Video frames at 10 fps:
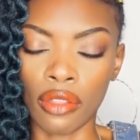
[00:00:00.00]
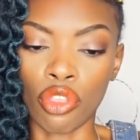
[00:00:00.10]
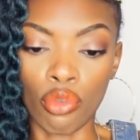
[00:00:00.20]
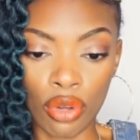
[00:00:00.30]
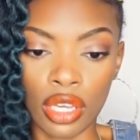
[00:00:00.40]

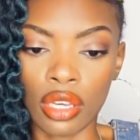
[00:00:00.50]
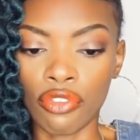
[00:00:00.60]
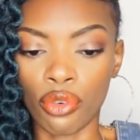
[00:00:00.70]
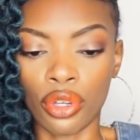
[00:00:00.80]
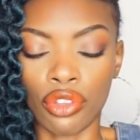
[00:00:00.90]
3
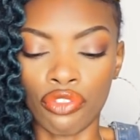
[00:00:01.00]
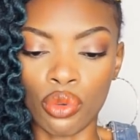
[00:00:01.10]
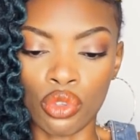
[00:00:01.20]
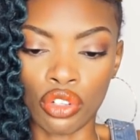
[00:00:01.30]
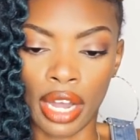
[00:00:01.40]
for the
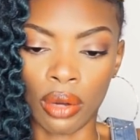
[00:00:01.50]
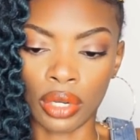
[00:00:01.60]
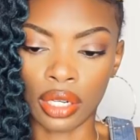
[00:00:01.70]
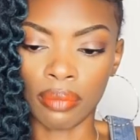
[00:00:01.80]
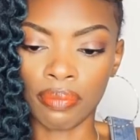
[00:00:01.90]
future
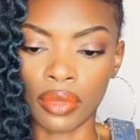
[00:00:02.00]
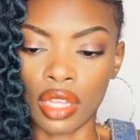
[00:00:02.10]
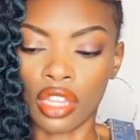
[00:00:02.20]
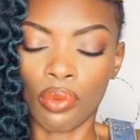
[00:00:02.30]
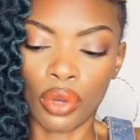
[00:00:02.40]
outcome,
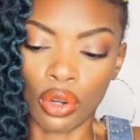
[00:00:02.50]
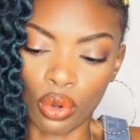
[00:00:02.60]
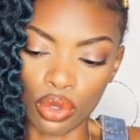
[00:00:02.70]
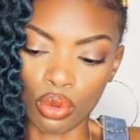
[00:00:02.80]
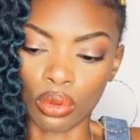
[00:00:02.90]
and then we are
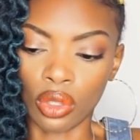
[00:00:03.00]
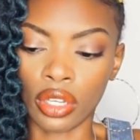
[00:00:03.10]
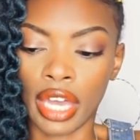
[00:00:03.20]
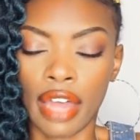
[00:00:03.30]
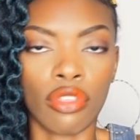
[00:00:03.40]
going to
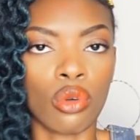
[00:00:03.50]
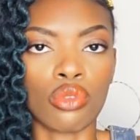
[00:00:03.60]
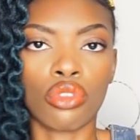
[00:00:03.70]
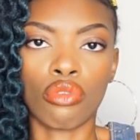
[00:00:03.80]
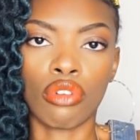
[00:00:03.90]
look at
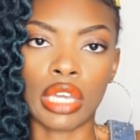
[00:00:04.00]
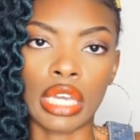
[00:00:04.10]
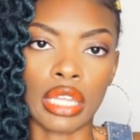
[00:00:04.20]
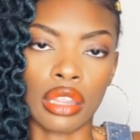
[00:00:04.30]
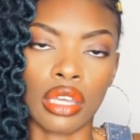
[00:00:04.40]
those
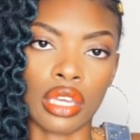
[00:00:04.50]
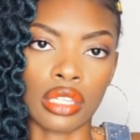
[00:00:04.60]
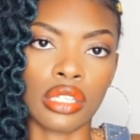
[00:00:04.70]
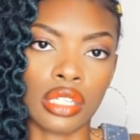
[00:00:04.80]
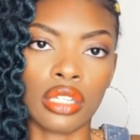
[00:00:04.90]
3 in the
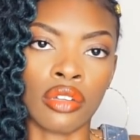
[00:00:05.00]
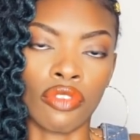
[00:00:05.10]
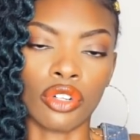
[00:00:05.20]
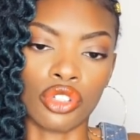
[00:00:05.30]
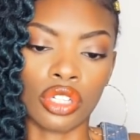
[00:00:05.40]
extended
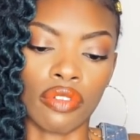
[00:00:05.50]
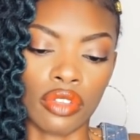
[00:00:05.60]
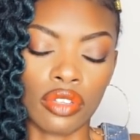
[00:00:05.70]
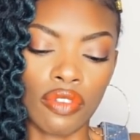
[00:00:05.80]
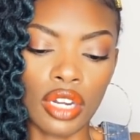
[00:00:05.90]
version of
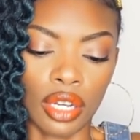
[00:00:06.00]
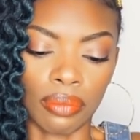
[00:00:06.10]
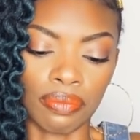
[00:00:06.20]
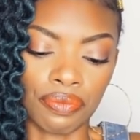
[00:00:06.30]
this video.